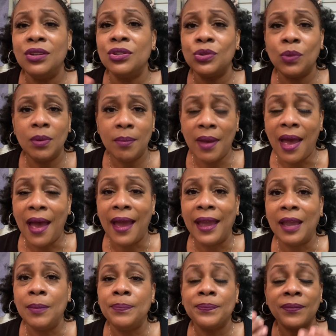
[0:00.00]
went by,
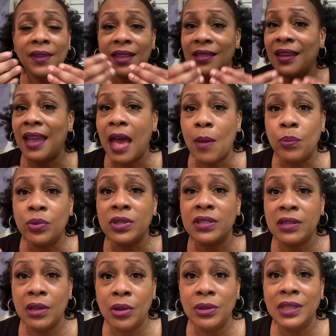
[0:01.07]
the gap was
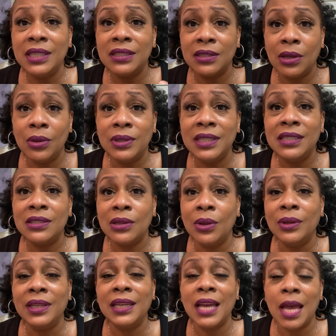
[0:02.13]
slowly, slowly, slowly
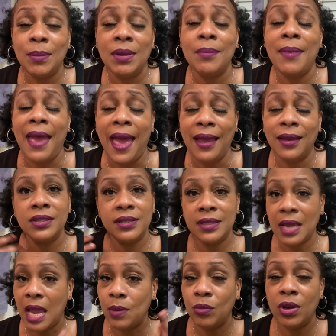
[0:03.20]
coming back.
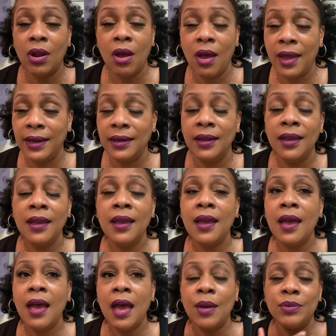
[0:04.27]
time went on,
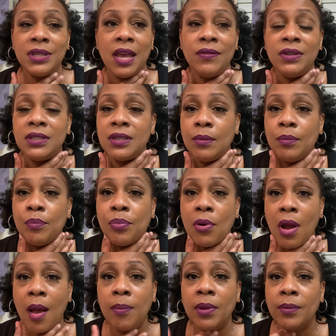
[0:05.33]
I was having some
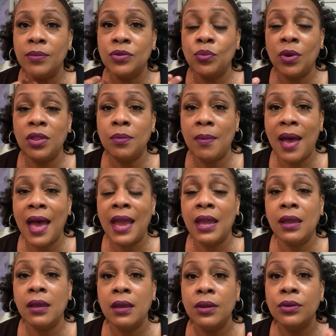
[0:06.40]
problems with my
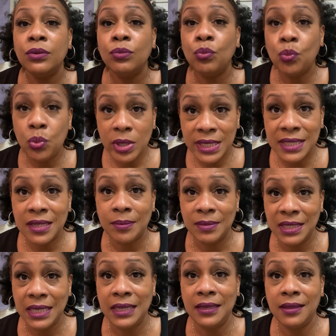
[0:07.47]
wisdom
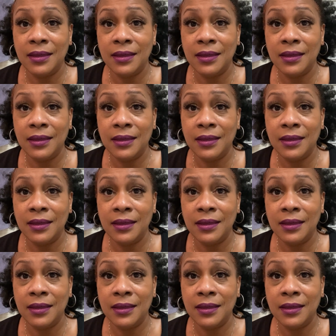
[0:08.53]
teeth.